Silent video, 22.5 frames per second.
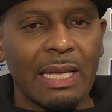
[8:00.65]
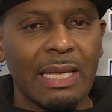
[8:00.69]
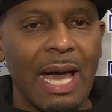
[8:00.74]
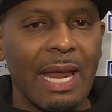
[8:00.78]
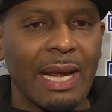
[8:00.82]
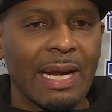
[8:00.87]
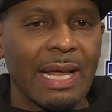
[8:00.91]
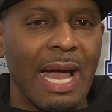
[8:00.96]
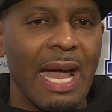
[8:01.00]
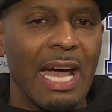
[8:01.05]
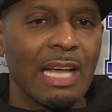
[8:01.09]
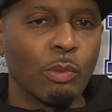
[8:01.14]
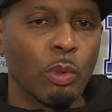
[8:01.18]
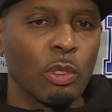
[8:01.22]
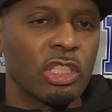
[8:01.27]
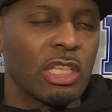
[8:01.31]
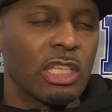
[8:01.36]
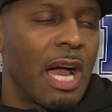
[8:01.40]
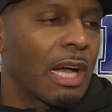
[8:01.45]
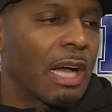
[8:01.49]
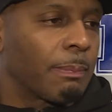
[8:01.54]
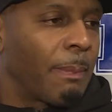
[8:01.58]
a lot of guys were
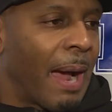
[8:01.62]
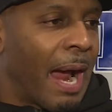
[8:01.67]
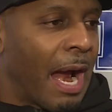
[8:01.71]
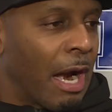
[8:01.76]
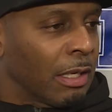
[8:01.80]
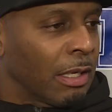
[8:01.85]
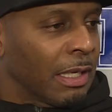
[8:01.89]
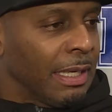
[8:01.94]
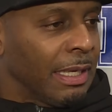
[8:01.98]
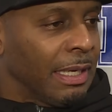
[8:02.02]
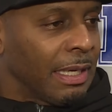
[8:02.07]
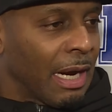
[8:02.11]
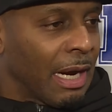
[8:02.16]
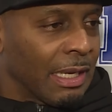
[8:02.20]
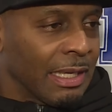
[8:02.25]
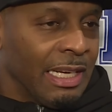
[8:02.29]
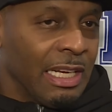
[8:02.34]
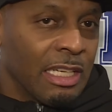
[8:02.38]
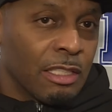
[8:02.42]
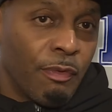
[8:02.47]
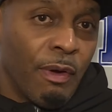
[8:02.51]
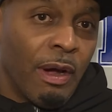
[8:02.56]
shocked by our league. Our
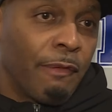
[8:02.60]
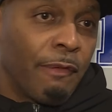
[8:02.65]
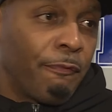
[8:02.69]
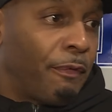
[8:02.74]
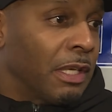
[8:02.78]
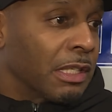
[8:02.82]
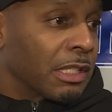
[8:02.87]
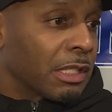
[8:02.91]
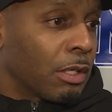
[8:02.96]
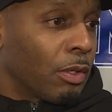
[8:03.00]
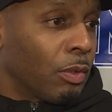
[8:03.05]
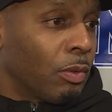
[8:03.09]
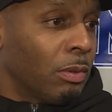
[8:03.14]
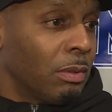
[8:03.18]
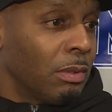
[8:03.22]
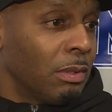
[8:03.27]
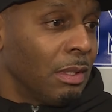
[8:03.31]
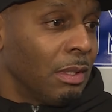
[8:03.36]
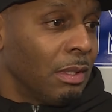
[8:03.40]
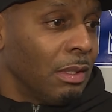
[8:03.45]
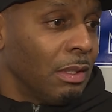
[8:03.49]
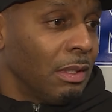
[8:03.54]
league is very physical
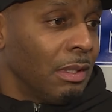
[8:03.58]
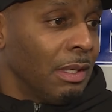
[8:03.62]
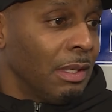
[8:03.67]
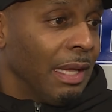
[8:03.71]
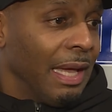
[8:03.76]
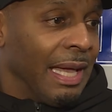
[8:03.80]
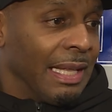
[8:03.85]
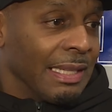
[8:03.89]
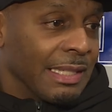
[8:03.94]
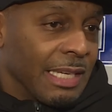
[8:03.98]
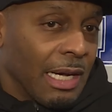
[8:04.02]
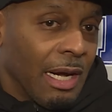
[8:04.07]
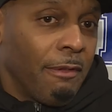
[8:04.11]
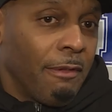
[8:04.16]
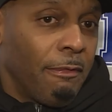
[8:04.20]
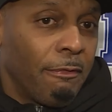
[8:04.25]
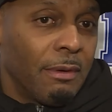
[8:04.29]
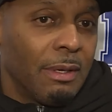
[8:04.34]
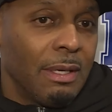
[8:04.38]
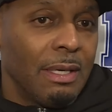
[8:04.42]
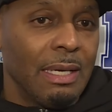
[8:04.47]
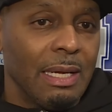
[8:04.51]
and tough,
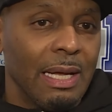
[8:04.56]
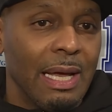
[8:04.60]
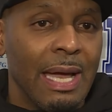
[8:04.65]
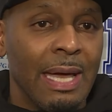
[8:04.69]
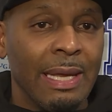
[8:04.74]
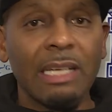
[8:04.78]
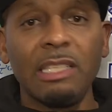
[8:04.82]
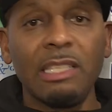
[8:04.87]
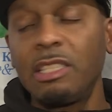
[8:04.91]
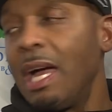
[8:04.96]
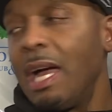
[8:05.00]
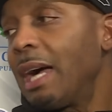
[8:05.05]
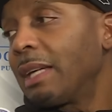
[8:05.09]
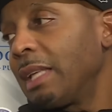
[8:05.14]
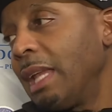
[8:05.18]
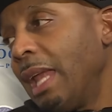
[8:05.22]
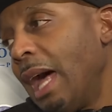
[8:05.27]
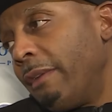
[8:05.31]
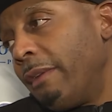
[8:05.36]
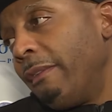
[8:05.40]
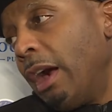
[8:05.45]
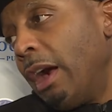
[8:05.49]
and that shocked a
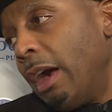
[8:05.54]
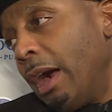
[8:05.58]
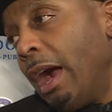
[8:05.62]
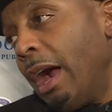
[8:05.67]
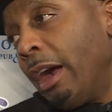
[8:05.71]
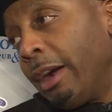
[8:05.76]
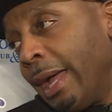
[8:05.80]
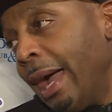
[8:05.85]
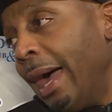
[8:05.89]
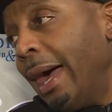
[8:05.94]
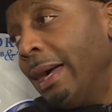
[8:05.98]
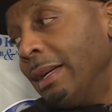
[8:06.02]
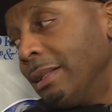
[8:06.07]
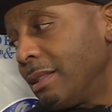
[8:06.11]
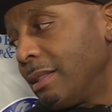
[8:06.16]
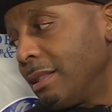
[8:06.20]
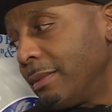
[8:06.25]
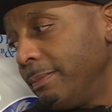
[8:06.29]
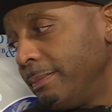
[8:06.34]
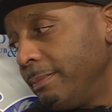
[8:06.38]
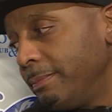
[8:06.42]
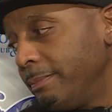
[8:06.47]
lot of our, our
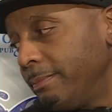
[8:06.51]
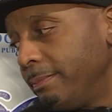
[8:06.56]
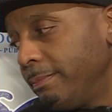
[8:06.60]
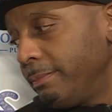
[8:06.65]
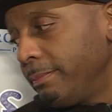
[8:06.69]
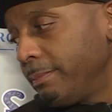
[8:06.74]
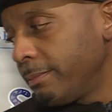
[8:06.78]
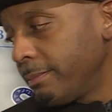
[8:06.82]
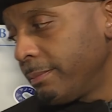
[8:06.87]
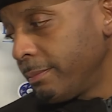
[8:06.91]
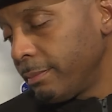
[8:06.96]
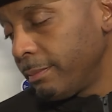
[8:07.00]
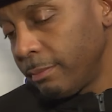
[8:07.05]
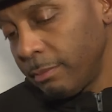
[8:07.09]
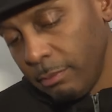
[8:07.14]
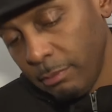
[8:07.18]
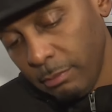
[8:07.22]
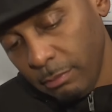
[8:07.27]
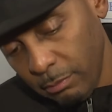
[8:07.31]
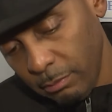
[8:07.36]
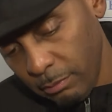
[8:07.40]
guys. How important is the bench